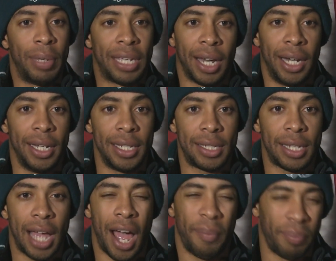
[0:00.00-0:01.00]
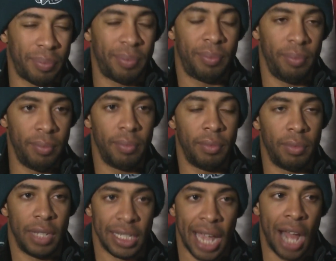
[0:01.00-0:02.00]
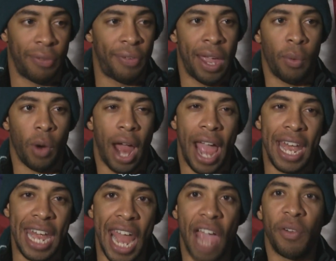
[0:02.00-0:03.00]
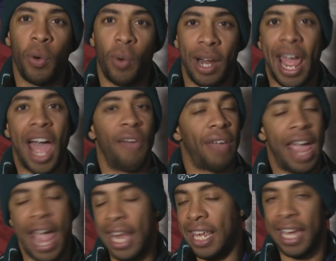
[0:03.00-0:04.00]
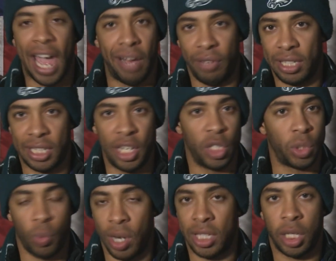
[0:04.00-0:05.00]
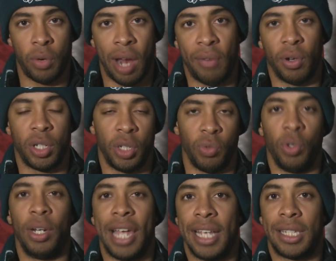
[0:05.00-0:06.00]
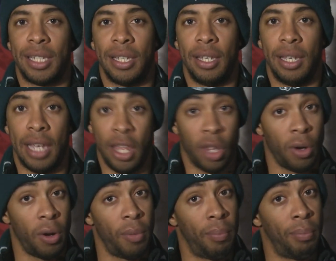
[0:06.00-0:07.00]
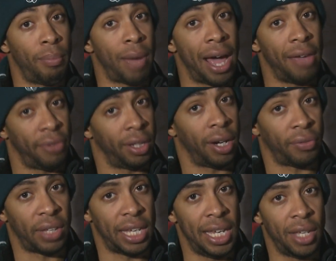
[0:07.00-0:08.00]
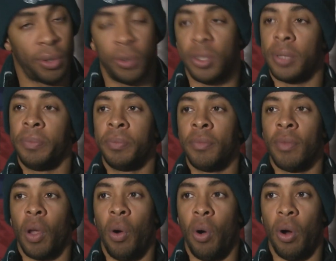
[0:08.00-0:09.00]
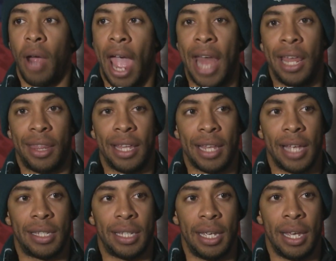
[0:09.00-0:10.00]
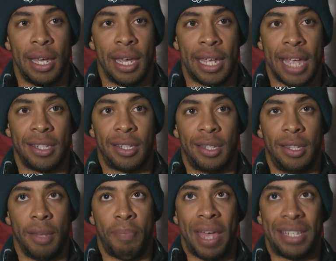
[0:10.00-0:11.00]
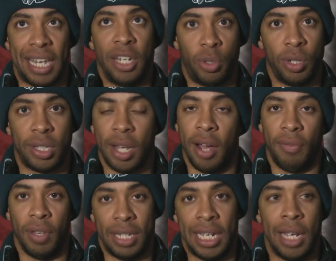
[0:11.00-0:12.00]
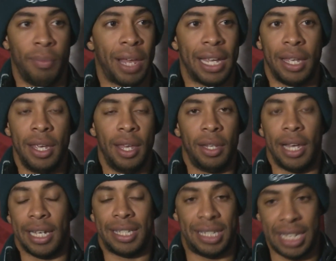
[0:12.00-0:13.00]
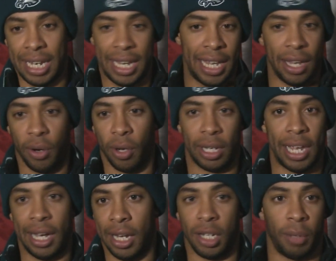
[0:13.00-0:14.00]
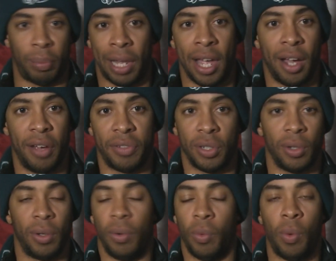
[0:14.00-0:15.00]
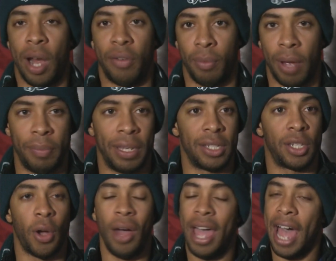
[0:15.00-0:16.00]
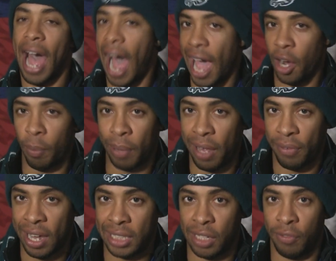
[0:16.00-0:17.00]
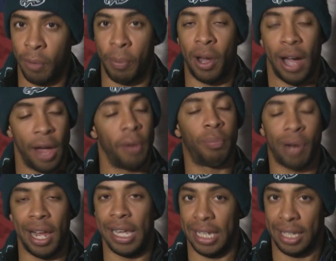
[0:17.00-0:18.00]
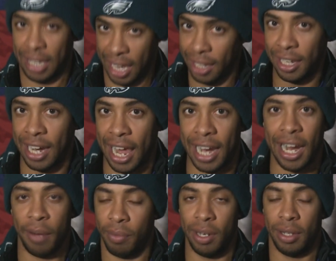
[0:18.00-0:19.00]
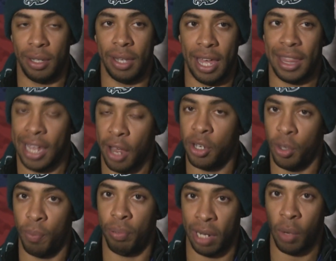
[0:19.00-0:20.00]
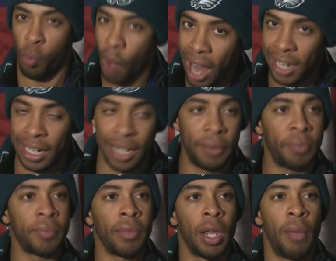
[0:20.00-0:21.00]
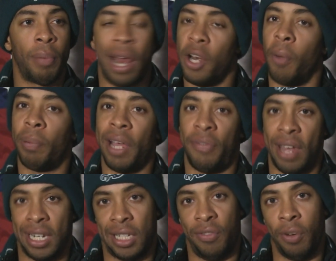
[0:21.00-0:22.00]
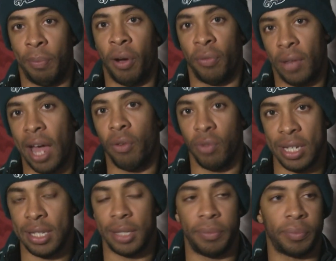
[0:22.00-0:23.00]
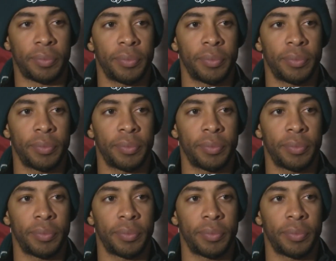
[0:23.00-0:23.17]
because I'm this kind of fan where I never want to have any kind of excuse whatsoever to root against either my Philadelphia Eagles or anything that's against the best interests of the team, like seeding or getting into the playoffs or whatever it might be. So I don't play fantasy football. I'd probably kill it at it. I think I'd do pretty well in it, but I don't play fantasy football for that reason.